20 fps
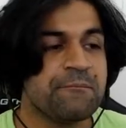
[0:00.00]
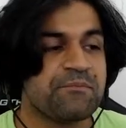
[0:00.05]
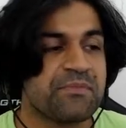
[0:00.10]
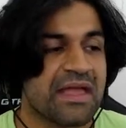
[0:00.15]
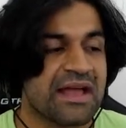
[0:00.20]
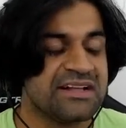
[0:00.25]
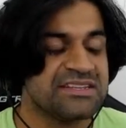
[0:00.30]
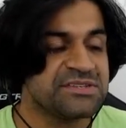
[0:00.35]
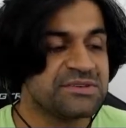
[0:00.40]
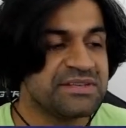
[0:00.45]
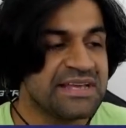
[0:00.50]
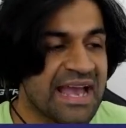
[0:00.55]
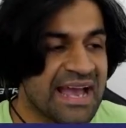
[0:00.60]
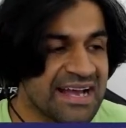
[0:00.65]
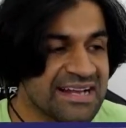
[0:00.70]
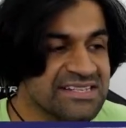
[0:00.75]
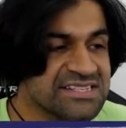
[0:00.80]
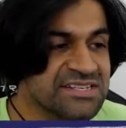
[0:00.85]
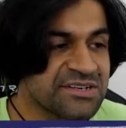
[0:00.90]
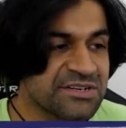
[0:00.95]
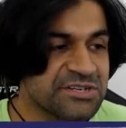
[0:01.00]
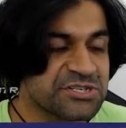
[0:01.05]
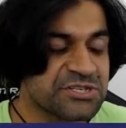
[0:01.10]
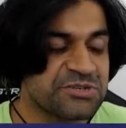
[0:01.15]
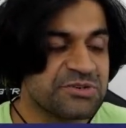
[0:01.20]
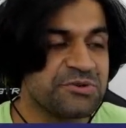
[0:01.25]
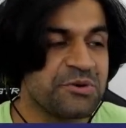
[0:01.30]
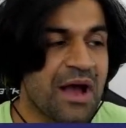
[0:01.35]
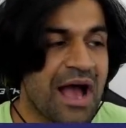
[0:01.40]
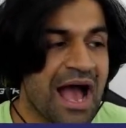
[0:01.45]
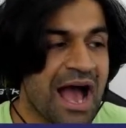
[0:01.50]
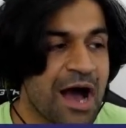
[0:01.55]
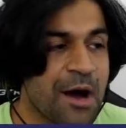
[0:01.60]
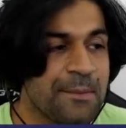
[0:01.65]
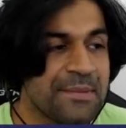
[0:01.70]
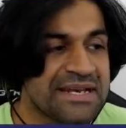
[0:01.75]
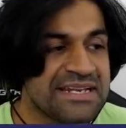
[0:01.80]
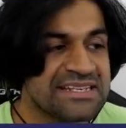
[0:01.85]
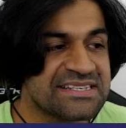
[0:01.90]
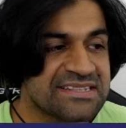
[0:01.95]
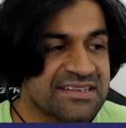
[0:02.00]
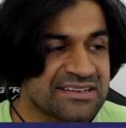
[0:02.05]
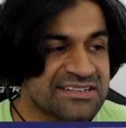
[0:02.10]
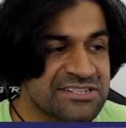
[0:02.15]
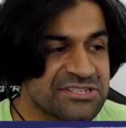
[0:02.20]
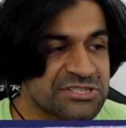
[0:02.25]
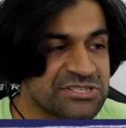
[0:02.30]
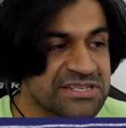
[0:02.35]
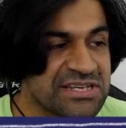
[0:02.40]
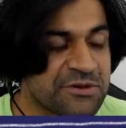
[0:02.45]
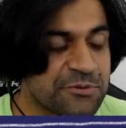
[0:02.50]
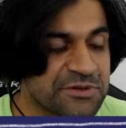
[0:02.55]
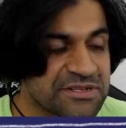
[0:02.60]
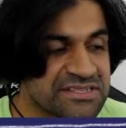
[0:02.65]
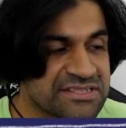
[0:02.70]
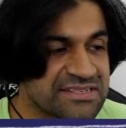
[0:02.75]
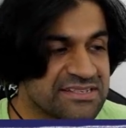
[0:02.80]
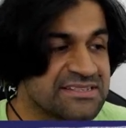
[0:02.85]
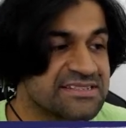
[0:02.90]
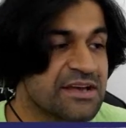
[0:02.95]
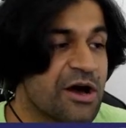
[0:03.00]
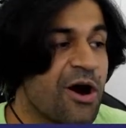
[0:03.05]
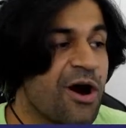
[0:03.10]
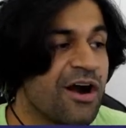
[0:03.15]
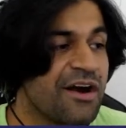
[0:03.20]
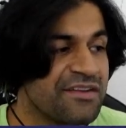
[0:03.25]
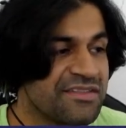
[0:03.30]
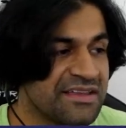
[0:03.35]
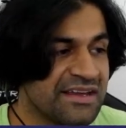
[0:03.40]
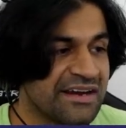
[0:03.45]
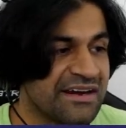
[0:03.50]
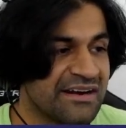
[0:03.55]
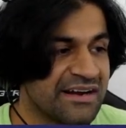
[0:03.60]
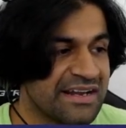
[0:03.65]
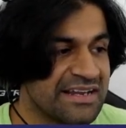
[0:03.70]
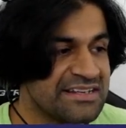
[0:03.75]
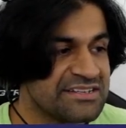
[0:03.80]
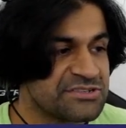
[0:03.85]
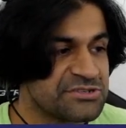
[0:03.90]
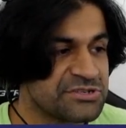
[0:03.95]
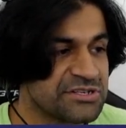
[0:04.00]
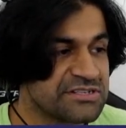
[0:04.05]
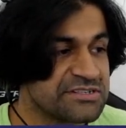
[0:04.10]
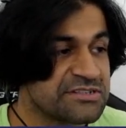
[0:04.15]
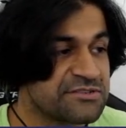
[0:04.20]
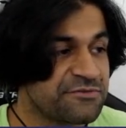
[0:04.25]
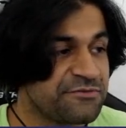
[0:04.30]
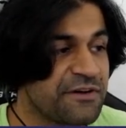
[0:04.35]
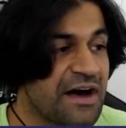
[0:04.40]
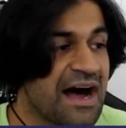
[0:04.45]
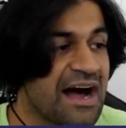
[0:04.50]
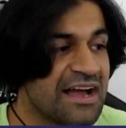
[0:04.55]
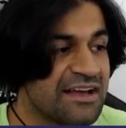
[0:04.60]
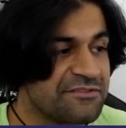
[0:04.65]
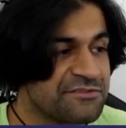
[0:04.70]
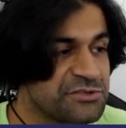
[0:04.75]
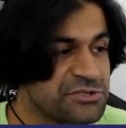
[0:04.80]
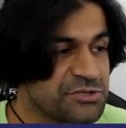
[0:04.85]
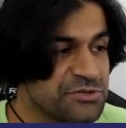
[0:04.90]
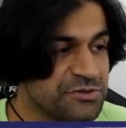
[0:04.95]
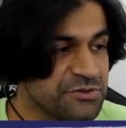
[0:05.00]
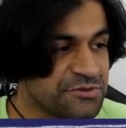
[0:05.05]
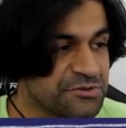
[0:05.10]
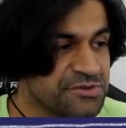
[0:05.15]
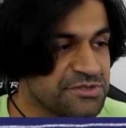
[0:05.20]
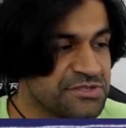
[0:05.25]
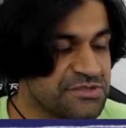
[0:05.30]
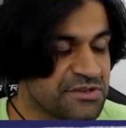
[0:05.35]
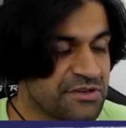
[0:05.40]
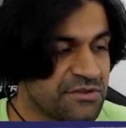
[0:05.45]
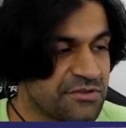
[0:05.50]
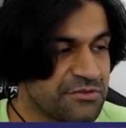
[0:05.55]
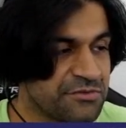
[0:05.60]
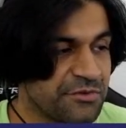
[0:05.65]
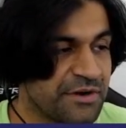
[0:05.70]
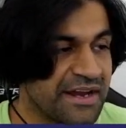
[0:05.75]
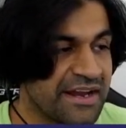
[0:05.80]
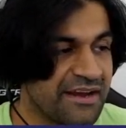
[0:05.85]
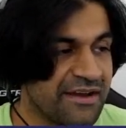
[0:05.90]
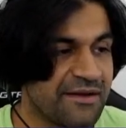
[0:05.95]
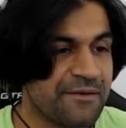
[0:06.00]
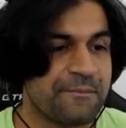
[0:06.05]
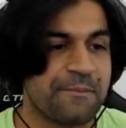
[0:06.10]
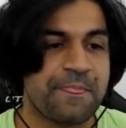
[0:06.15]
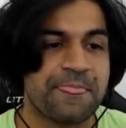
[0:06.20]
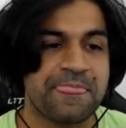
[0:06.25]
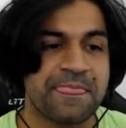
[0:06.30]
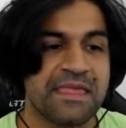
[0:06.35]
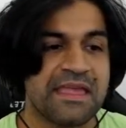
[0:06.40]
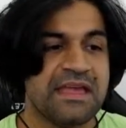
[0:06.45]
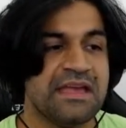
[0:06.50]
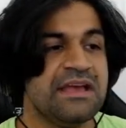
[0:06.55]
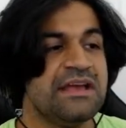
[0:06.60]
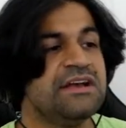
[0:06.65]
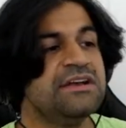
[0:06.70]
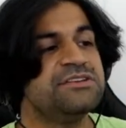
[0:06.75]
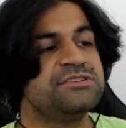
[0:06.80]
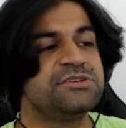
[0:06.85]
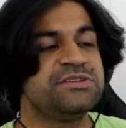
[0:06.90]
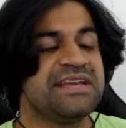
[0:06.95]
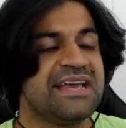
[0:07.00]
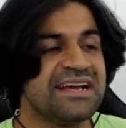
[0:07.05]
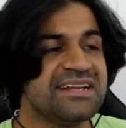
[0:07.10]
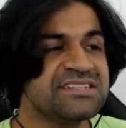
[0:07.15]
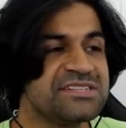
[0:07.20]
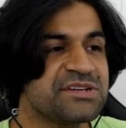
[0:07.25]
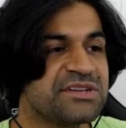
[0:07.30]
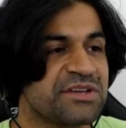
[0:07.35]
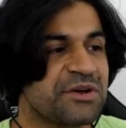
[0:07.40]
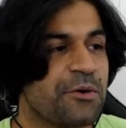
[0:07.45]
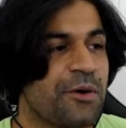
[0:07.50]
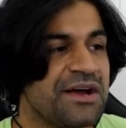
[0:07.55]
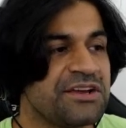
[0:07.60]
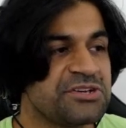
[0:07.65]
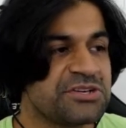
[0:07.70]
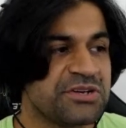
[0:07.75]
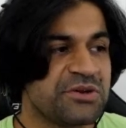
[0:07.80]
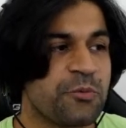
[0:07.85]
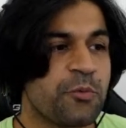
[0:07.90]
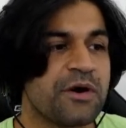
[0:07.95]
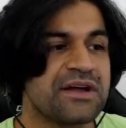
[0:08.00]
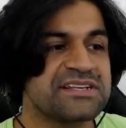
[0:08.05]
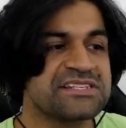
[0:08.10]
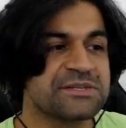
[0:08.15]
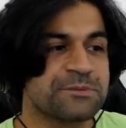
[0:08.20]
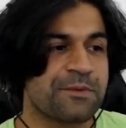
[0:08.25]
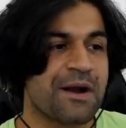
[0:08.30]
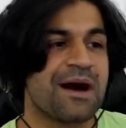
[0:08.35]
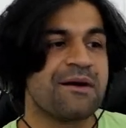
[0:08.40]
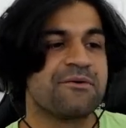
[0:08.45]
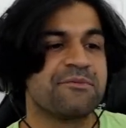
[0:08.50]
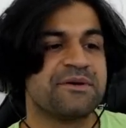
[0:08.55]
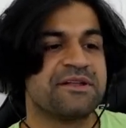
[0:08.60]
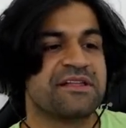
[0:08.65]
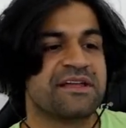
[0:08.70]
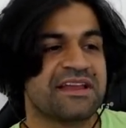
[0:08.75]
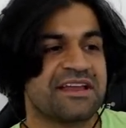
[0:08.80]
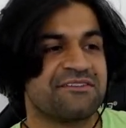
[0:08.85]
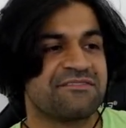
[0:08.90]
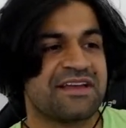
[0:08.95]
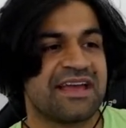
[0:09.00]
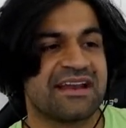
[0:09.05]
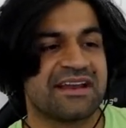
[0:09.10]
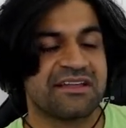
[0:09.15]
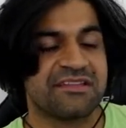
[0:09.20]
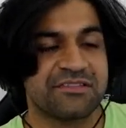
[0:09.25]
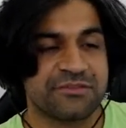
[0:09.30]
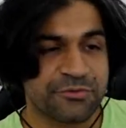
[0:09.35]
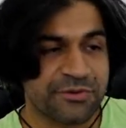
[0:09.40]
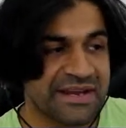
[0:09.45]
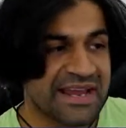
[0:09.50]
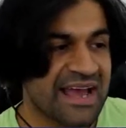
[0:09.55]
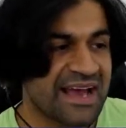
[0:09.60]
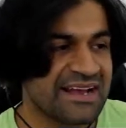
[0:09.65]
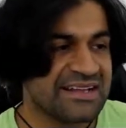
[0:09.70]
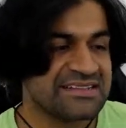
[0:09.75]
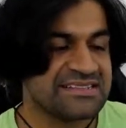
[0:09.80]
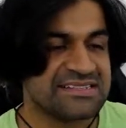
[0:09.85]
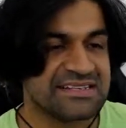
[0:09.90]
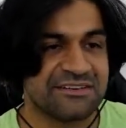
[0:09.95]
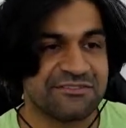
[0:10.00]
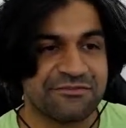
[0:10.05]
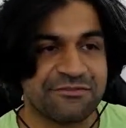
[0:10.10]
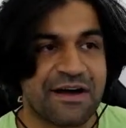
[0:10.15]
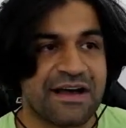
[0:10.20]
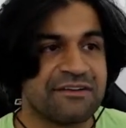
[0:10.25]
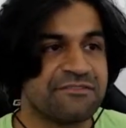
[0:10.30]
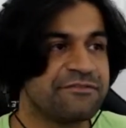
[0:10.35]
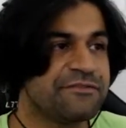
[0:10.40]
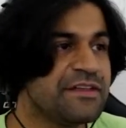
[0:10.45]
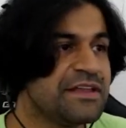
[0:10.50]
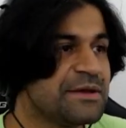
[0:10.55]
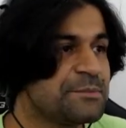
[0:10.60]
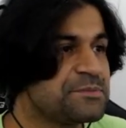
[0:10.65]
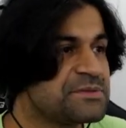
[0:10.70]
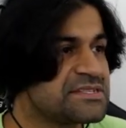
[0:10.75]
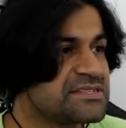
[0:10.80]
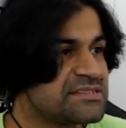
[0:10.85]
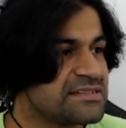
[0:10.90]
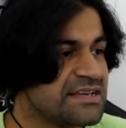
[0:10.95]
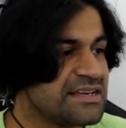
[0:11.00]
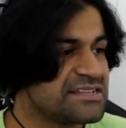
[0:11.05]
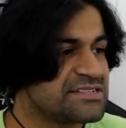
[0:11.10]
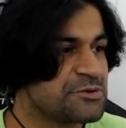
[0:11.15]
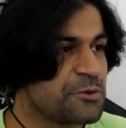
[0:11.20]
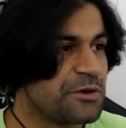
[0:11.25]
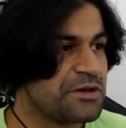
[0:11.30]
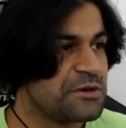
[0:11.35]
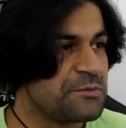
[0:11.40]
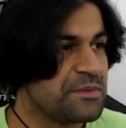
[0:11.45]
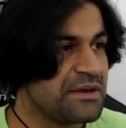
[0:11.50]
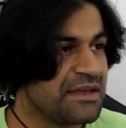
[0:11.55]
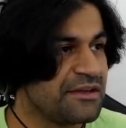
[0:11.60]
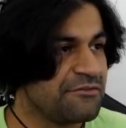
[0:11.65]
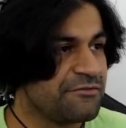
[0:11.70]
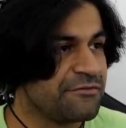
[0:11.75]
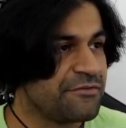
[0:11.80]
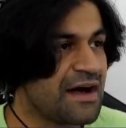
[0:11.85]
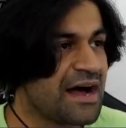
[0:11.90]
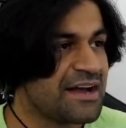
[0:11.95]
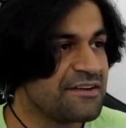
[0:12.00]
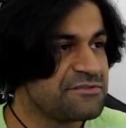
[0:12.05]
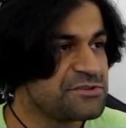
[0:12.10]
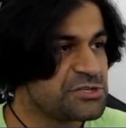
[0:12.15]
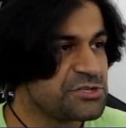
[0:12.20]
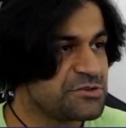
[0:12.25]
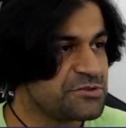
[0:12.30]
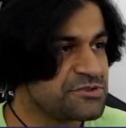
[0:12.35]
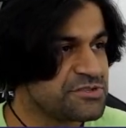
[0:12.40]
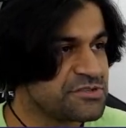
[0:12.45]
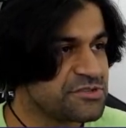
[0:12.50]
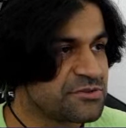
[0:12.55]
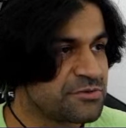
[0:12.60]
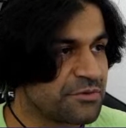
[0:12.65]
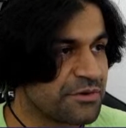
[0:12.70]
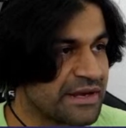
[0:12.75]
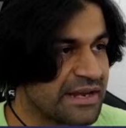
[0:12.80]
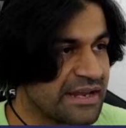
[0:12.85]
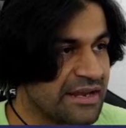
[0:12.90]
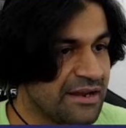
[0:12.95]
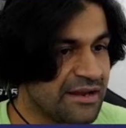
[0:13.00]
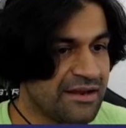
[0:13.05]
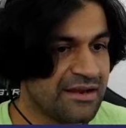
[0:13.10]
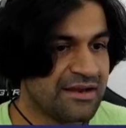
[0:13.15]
And so the answer to how many such sequences are there is just 5 choose 3. So the answer to the question, what is the probability of getting 3 heads in 5 flips, is going to be 5 choose 3